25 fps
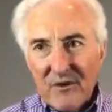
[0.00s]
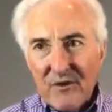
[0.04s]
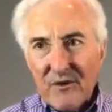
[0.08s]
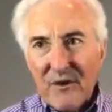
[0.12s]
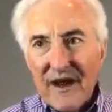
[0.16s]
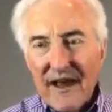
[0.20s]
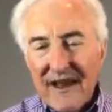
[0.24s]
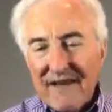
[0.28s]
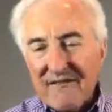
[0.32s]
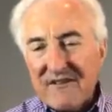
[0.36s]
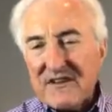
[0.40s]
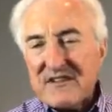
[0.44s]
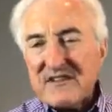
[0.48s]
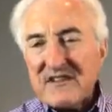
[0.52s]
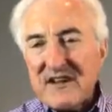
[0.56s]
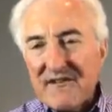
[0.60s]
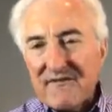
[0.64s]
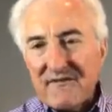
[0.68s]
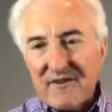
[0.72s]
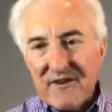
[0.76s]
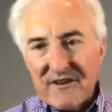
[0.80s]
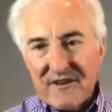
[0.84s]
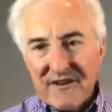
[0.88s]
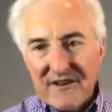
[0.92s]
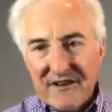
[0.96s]
we haven't
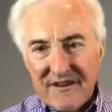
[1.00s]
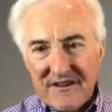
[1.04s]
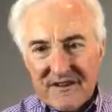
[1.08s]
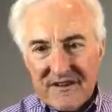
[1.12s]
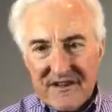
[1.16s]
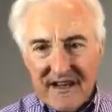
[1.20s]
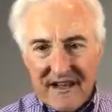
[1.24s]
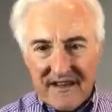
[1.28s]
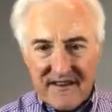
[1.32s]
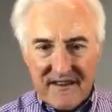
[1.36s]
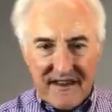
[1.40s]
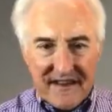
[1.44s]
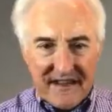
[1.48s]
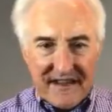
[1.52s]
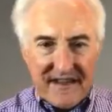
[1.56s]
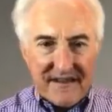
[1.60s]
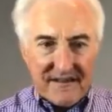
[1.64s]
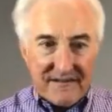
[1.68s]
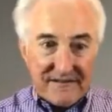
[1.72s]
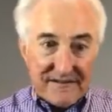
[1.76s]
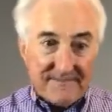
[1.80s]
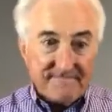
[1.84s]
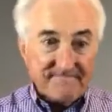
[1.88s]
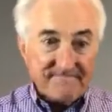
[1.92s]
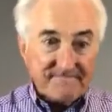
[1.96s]
suffered. There's nothing
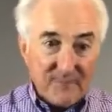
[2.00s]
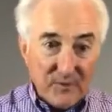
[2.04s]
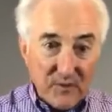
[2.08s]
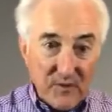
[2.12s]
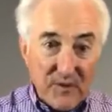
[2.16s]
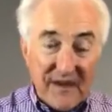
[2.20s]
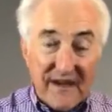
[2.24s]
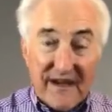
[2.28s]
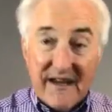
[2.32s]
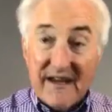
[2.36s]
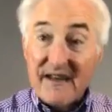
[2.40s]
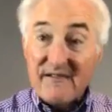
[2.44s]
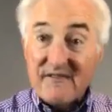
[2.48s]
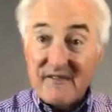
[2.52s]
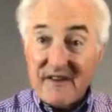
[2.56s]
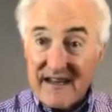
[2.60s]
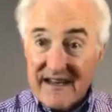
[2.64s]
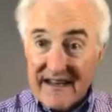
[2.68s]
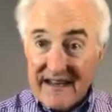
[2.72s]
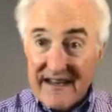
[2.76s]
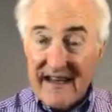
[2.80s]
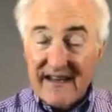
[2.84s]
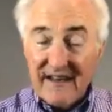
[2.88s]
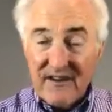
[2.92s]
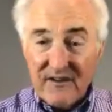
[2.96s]
that we have
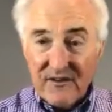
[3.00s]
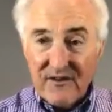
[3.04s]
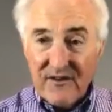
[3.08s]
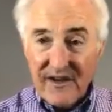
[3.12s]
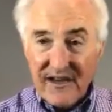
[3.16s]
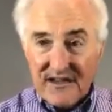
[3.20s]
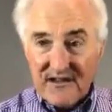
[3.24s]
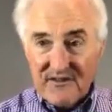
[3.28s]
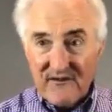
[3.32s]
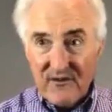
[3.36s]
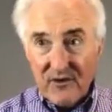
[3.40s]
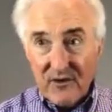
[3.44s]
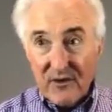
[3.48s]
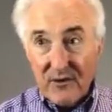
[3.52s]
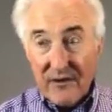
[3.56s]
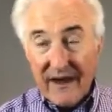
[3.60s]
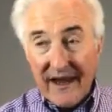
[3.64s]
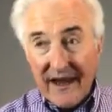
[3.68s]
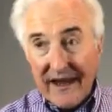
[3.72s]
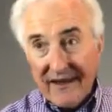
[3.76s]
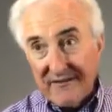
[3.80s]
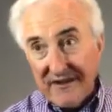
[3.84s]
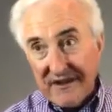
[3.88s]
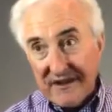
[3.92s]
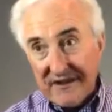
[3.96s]
needed grace for.
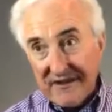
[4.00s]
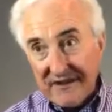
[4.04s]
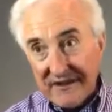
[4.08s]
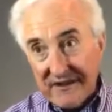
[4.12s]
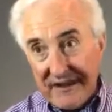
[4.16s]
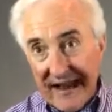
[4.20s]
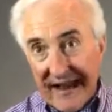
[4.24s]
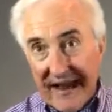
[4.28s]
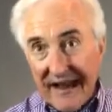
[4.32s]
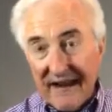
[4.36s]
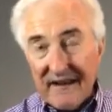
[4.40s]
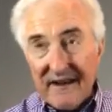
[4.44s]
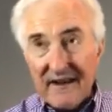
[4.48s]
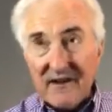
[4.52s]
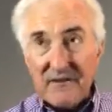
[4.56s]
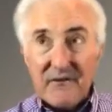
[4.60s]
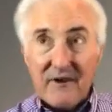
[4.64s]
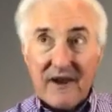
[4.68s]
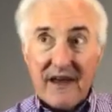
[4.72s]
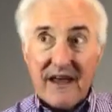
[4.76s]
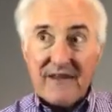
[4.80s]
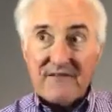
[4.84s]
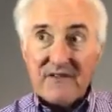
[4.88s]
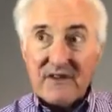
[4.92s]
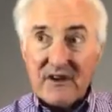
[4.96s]
We haven't doubted.
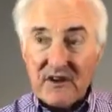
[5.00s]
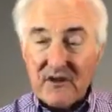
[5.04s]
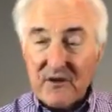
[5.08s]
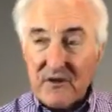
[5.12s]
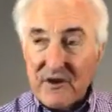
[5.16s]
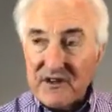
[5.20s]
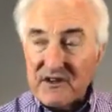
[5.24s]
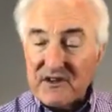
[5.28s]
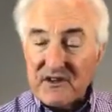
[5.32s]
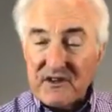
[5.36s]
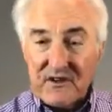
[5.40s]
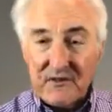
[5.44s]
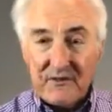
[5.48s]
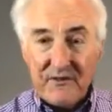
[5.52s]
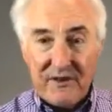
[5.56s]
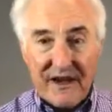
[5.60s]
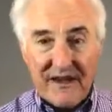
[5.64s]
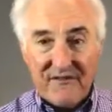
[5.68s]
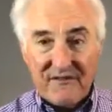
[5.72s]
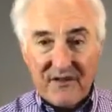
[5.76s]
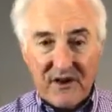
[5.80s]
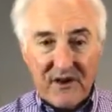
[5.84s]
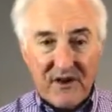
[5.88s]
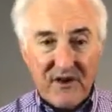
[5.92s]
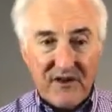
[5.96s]
We haven't questioned. We
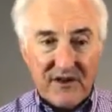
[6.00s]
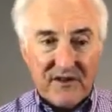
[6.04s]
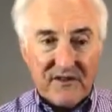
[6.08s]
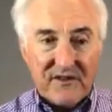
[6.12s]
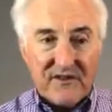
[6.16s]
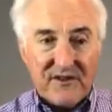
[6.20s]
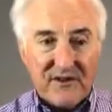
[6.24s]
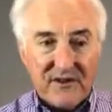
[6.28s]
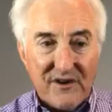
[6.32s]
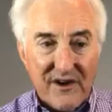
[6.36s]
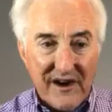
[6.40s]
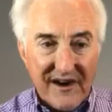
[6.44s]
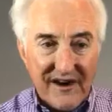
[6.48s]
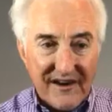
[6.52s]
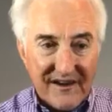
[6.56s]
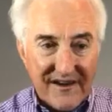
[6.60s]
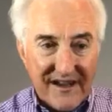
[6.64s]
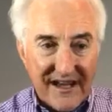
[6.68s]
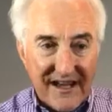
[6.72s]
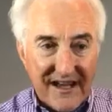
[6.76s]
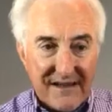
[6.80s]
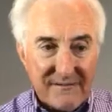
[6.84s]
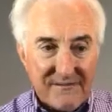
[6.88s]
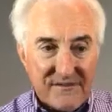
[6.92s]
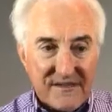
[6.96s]
haven't gone through hard
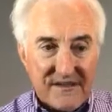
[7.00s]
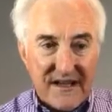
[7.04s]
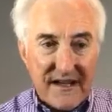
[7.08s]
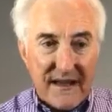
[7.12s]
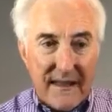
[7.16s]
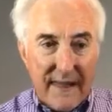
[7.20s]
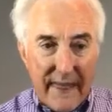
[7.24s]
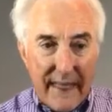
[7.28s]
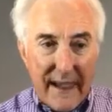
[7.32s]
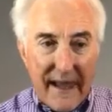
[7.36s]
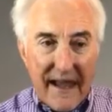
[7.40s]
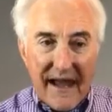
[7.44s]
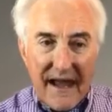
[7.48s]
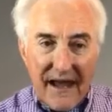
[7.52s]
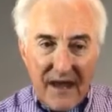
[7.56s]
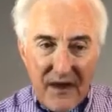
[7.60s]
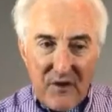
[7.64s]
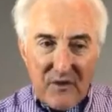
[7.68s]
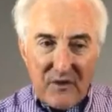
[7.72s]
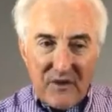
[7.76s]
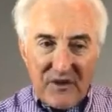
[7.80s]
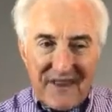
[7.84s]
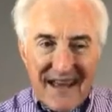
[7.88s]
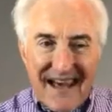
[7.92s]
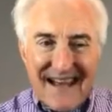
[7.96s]
times.
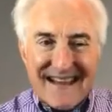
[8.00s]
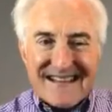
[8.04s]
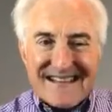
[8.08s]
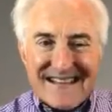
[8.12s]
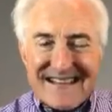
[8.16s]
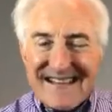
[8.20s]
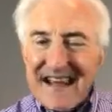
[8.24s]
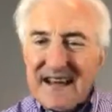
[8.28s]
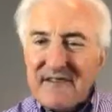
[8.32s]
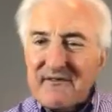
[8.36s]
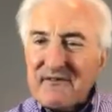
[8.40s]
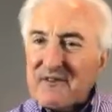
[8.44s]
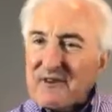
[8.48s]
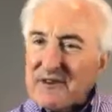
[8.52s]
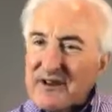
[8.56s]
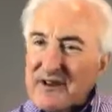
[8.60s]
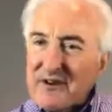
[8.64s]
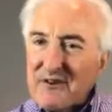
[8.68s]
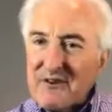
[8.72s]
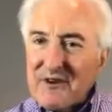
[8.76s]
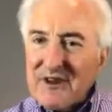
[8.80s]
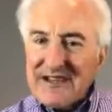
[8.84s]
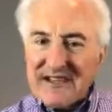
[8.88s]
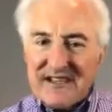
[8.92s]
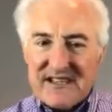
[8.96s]
Without
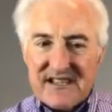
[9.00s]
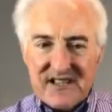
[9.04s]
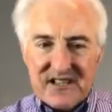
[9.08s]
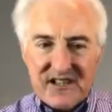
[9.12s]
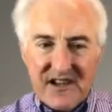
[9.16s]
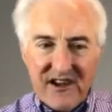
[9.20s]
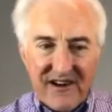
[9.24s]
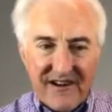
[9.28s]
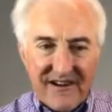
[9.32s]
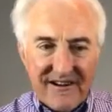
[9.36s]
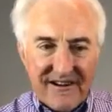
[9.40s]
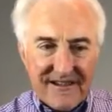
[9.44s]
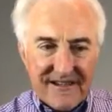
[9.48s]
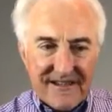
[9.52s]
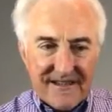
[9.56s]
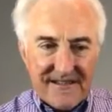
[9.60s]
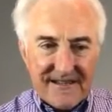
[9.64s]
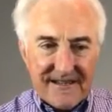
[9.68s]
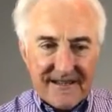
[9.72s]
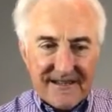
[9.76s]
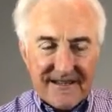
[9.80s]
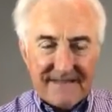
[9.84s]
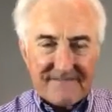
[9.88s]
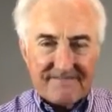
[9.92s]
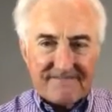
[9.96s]
suffering, grace is hard to
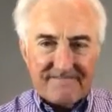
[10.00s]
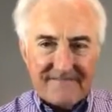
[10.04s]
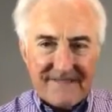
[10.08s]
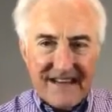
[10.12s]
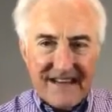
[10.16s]
see.